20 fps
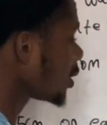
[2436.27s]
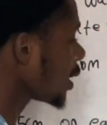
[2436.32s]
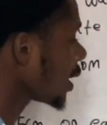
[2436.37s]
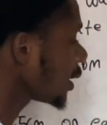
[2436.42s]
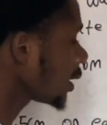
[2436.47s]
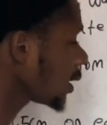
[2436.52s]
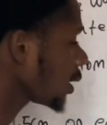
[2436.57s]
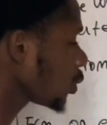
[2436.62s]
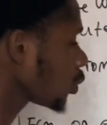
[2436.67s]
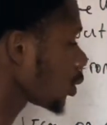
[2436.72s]

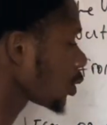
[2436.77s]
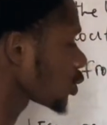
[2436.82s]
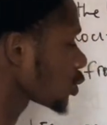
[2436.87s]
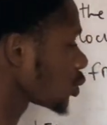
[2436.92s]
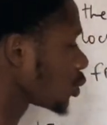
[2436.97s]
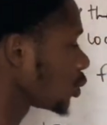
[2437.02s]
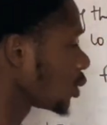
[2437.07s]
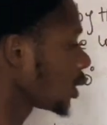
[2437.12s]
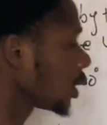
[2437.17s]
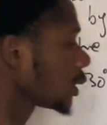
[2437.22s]
then equal
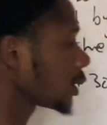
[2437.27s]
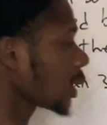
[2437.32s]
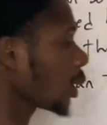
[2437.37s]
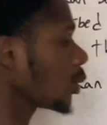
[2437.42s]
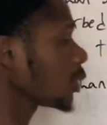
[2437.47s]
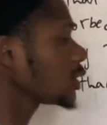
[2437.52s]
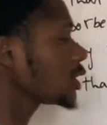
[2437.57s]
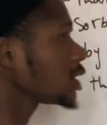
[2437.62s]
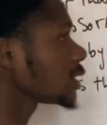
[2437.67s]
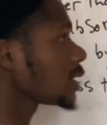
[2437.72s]
to, now
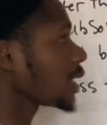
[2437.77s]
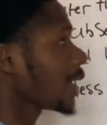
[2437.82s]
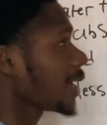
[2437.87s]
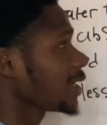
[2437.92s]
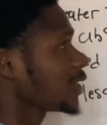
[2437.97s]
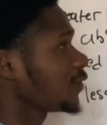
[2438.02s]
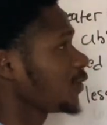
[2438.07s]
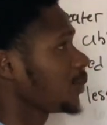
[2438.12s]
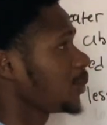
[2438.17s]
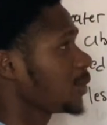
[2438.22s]
what is the
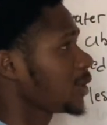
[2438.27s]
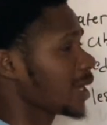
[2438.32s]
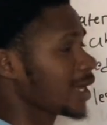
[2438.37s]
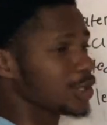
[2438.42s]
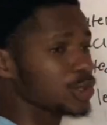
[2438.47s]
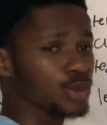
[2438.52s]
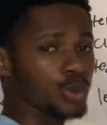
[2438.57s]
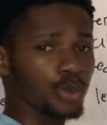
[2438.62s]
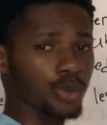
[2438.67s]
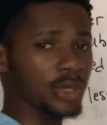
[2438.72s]
SVP
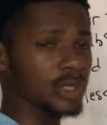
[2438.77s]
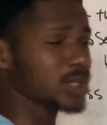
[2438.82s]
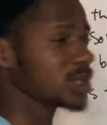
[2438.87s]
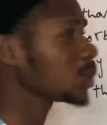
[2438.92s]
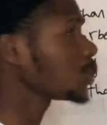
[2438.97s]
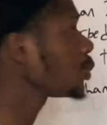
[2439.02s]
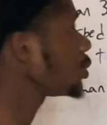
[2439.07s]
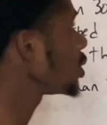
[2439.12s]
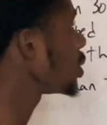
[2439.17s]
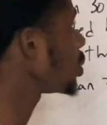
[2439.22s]
as dew point? Simply